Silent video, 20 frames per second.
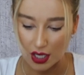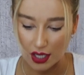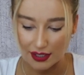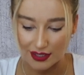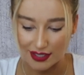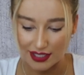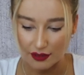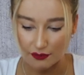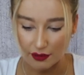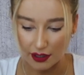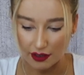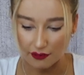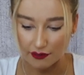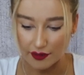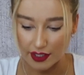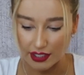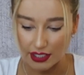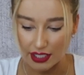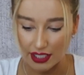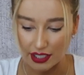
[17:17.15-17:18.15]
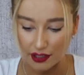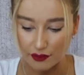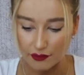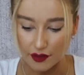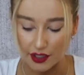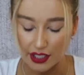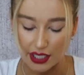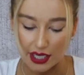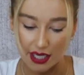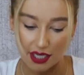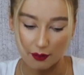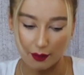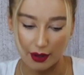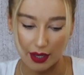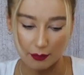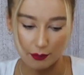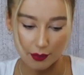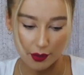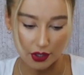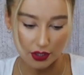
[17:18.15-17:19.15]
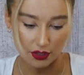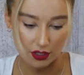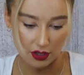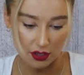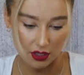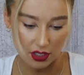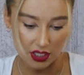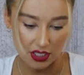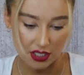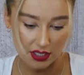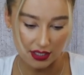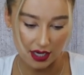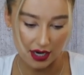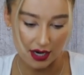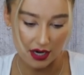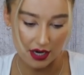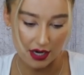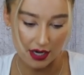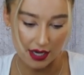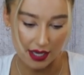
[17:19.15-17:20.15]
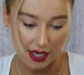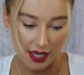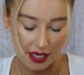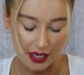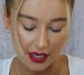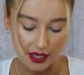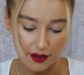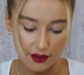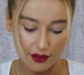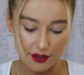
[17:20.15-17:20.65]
I'll see if I can find a link for you anyway, but these are a